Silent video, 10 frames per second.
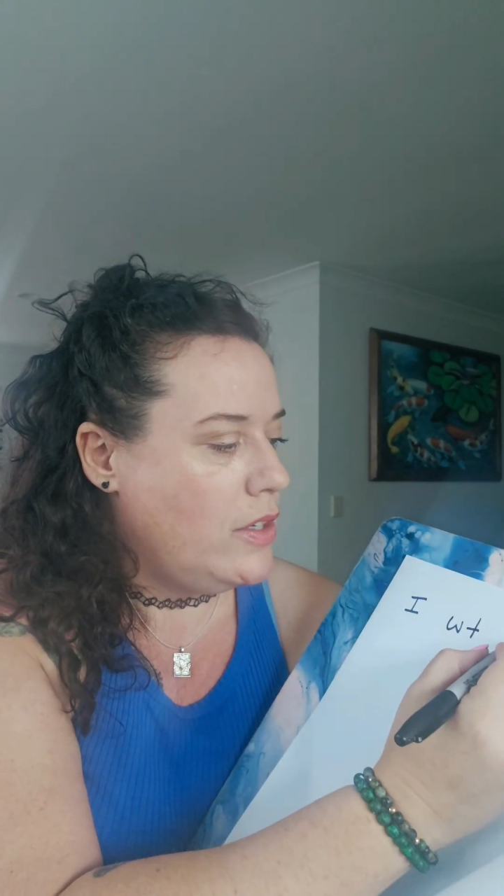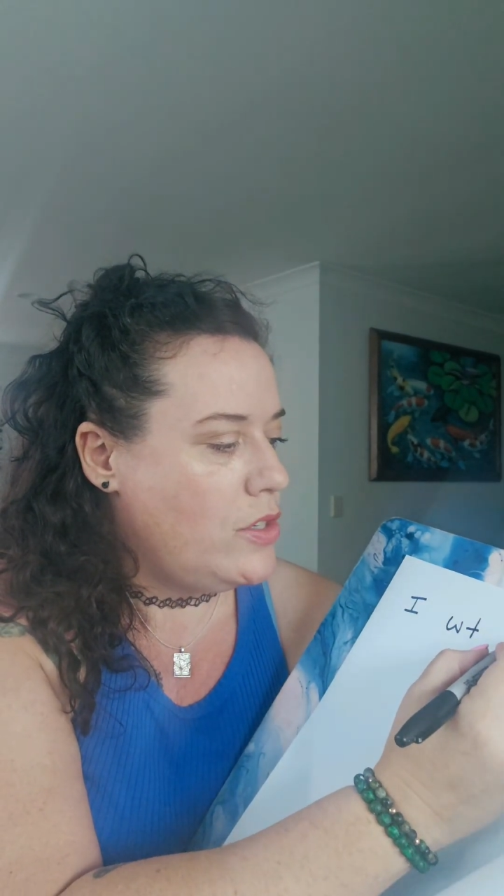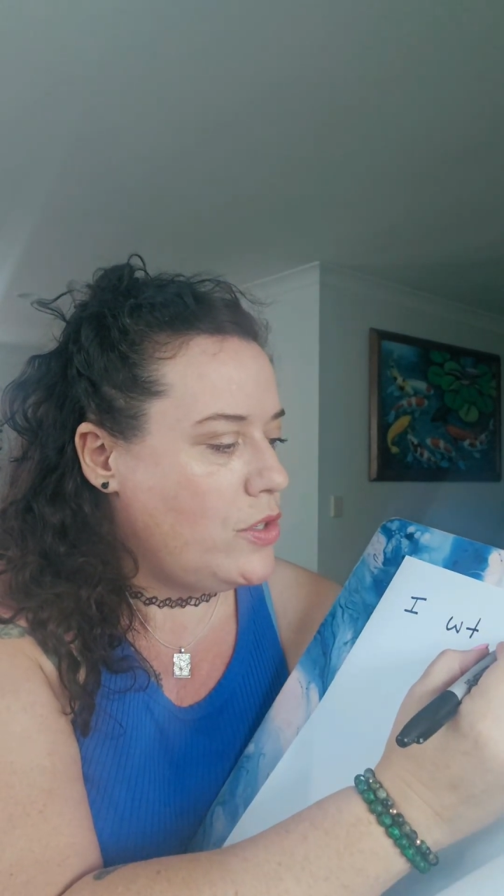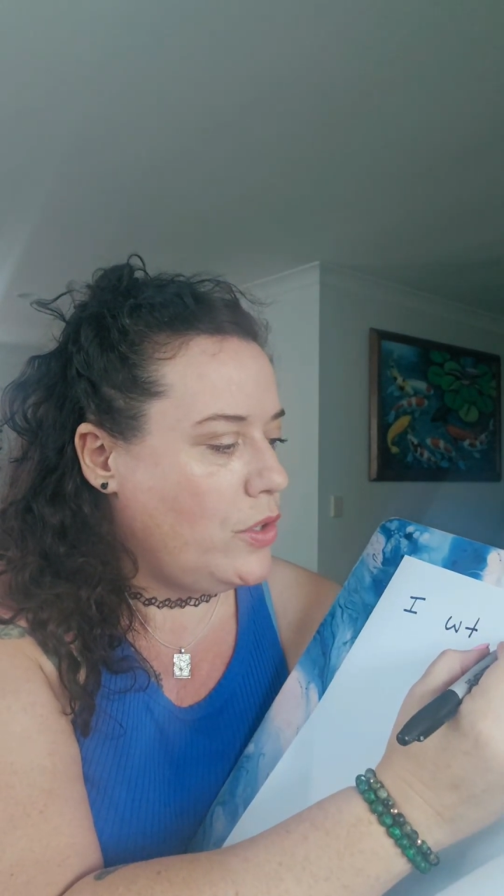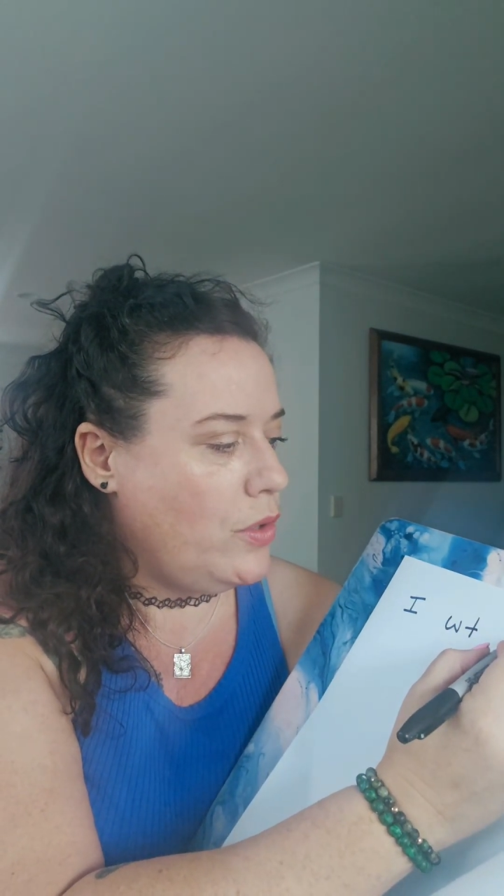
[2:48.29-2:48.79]

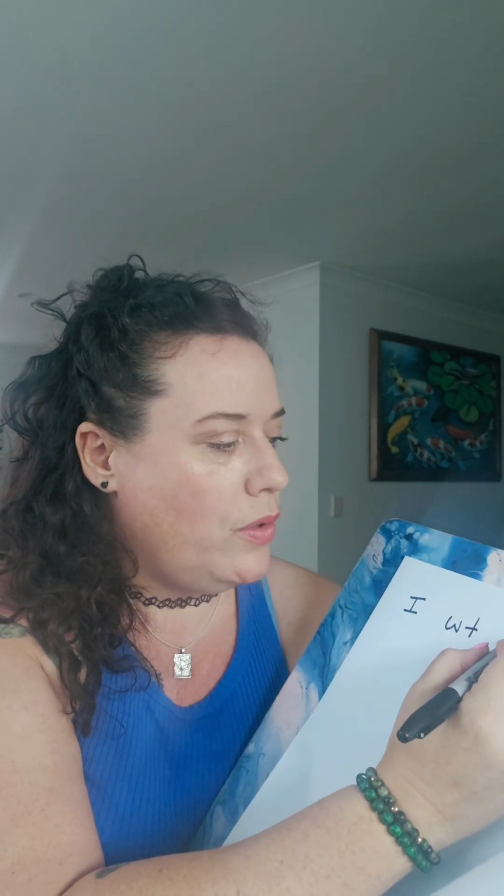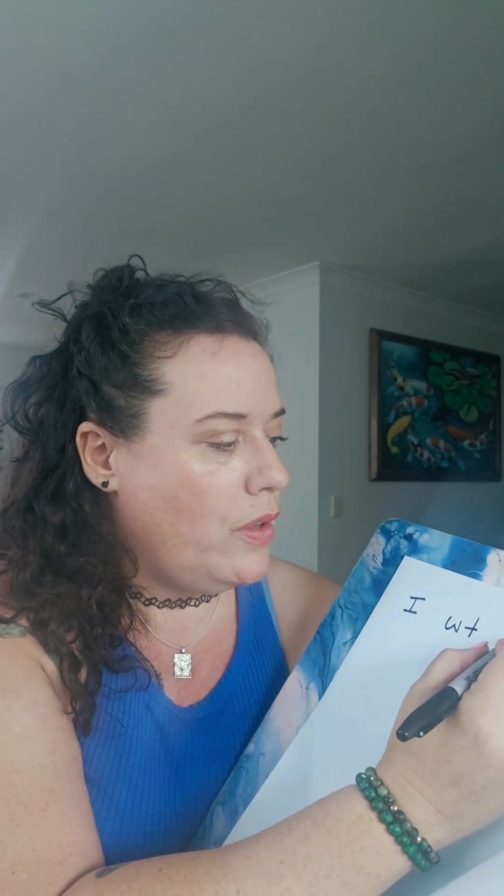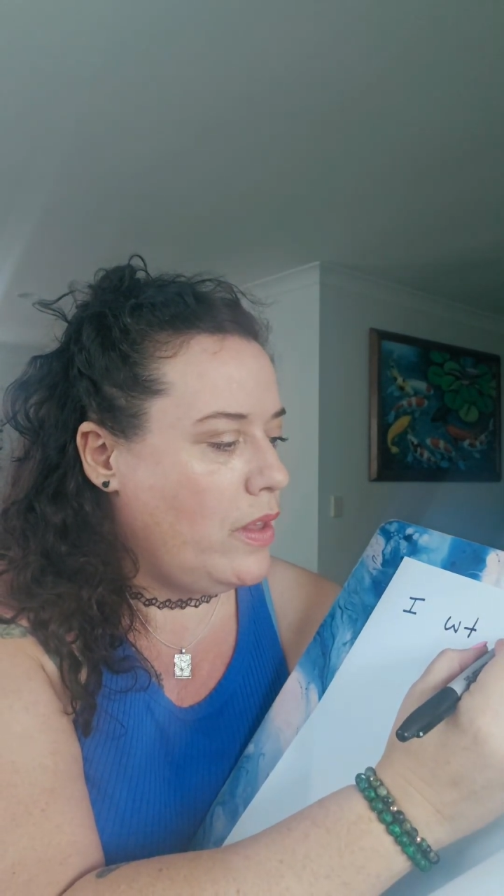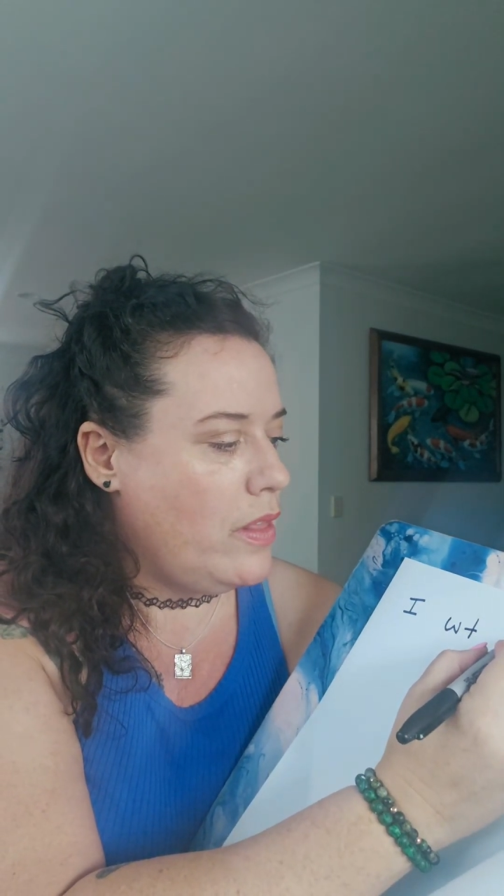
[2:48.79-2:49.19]
to